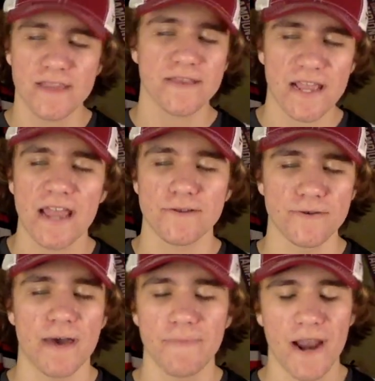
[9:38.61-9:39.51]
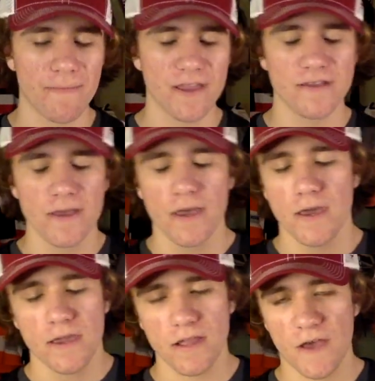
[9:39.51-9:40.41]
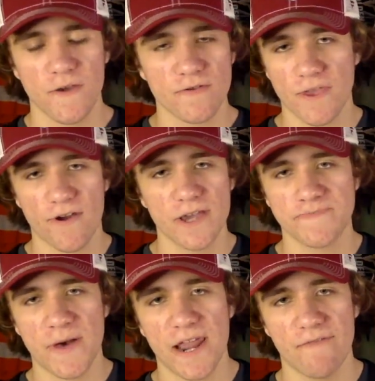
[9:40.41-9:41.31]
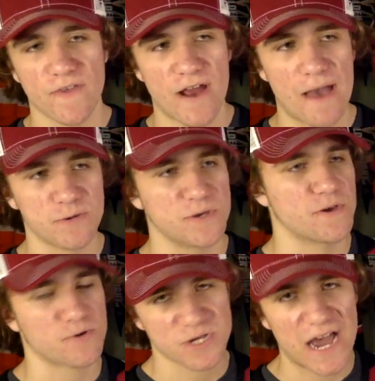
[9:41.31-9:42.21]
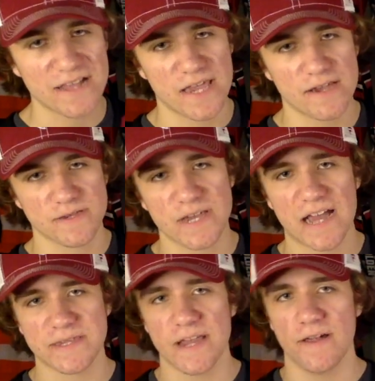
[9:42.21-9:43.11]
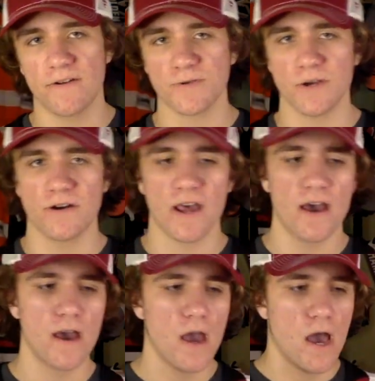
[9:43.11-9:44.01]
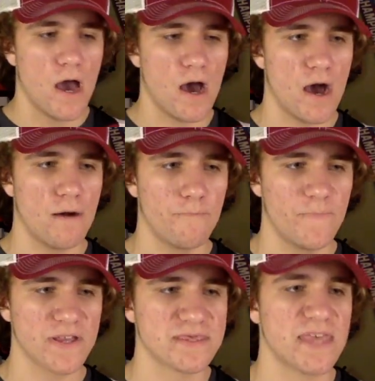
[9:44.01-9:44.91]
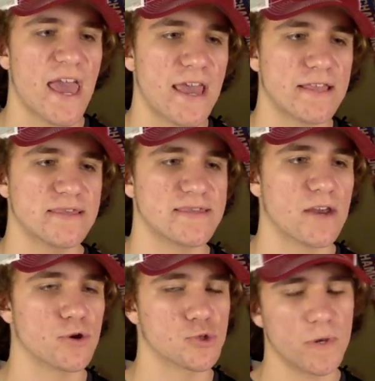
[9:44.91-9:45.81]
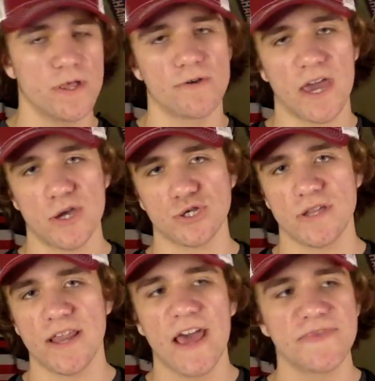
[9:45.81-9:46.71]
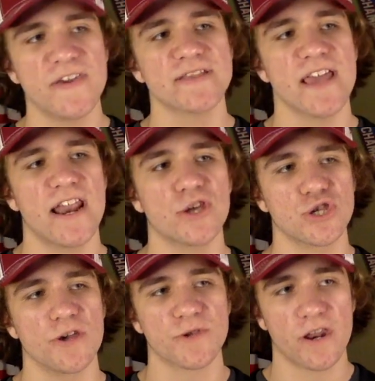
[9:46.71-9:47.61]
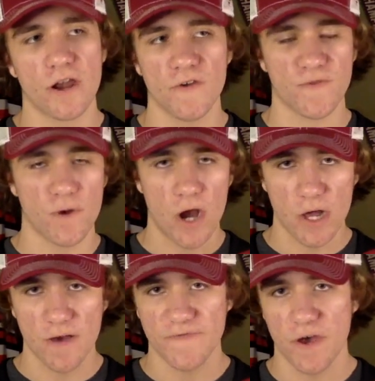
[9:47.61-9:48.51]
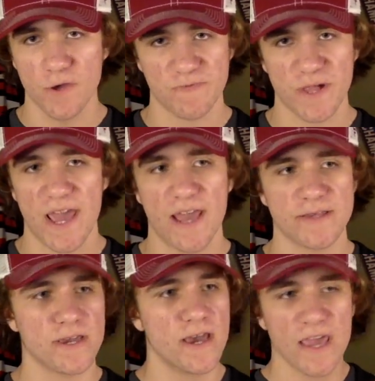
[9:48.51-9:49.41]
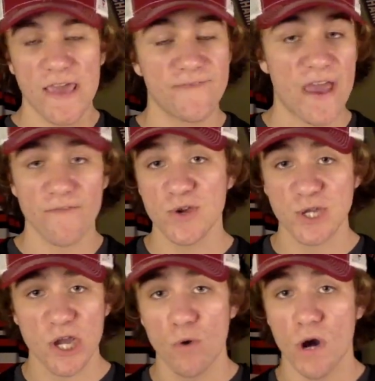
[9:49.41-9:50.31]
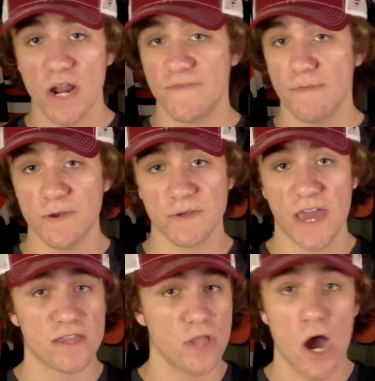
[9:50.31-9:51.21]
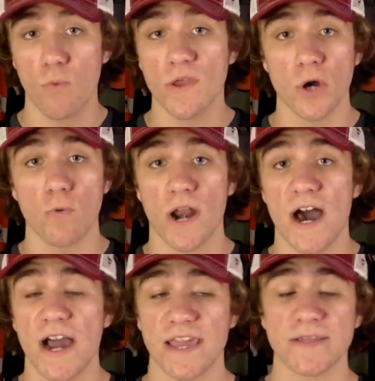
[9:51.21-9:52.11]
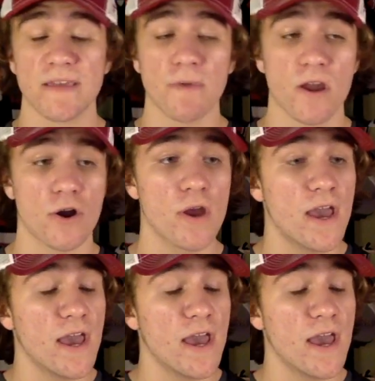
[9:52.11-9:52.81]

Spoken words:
They can't do that, but I mean, you know, there is plenty of other options. There's Scottsdale, Arizona. But then there's relocation, and I think the NHL is going to go through all of those plans. If every single one of them is like, no, we don't want a hockey team here,